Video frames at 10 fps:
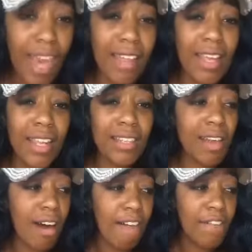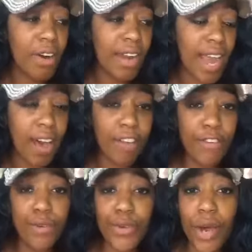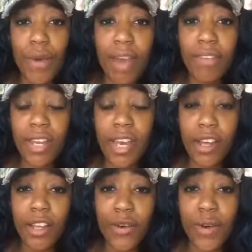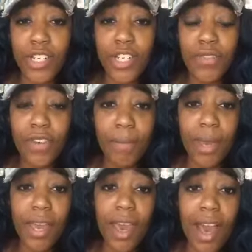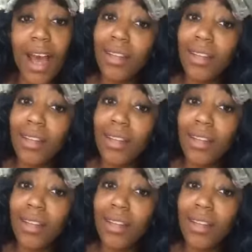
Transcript: I think that's all for now. If you don't have any other questions for me,